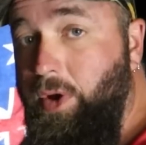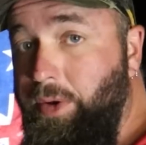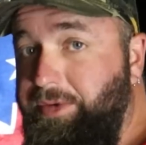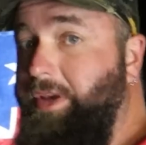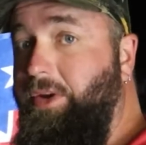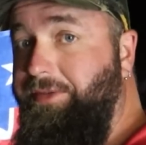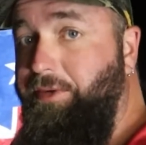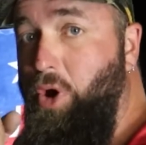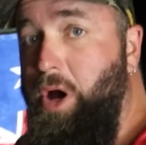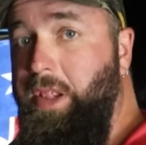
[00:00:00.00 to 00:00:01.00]
time to get a
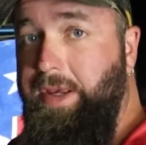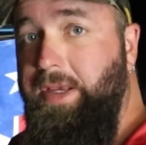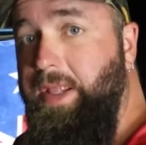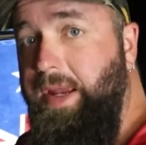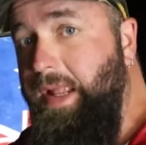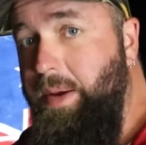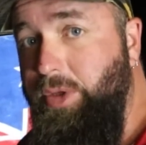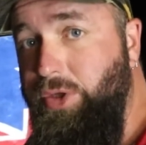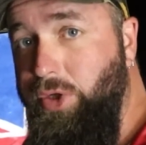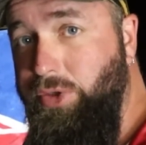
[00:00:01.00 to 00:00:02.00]
file and clean up
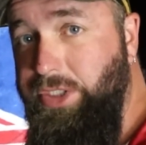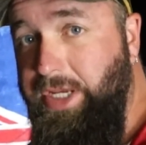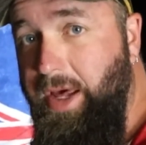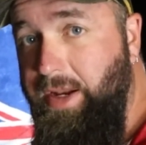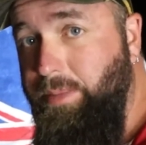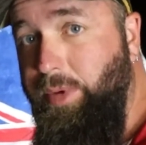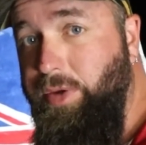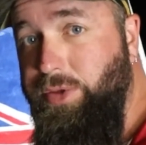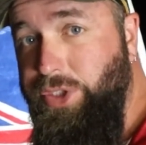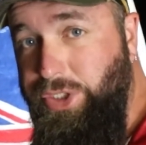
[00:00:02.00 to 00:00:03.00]
your dodgy cutting
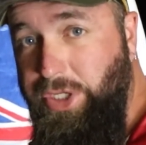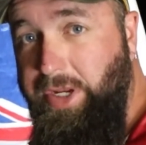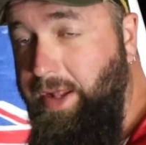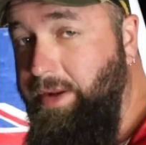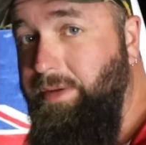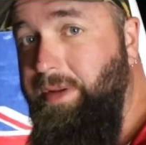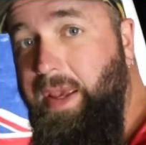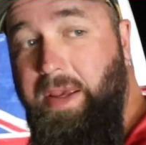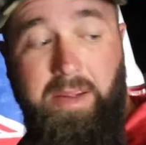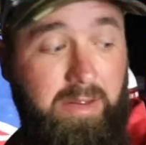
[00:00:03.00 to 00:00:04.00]
because you're shit at it
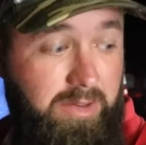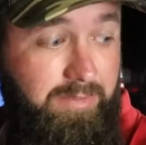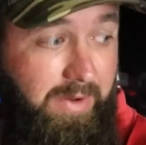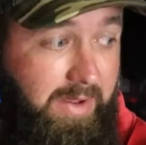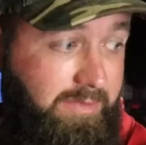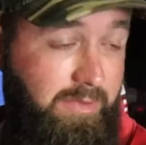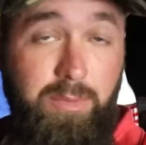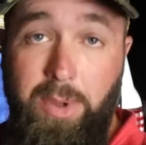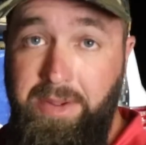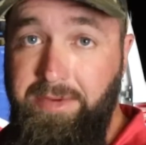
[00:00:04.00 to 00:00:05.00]
and you've had too
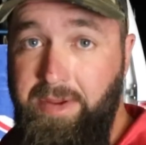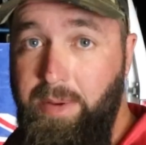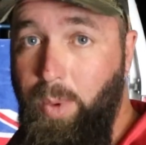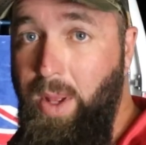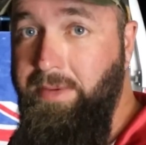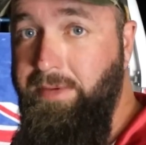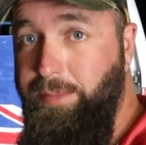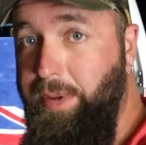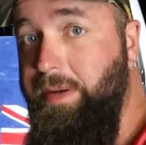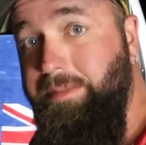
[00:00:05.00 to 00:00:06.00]
many step ones.
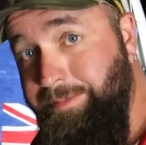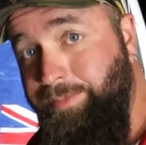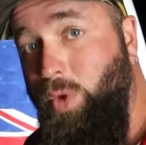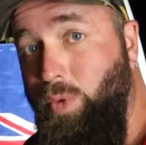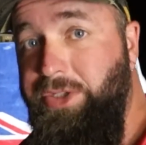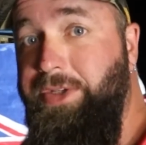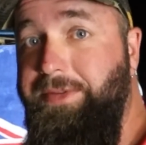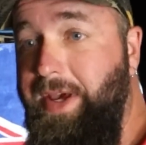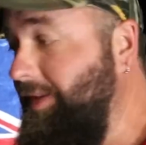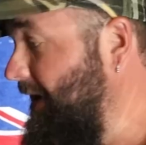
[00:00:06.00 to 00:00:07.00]
But once you've done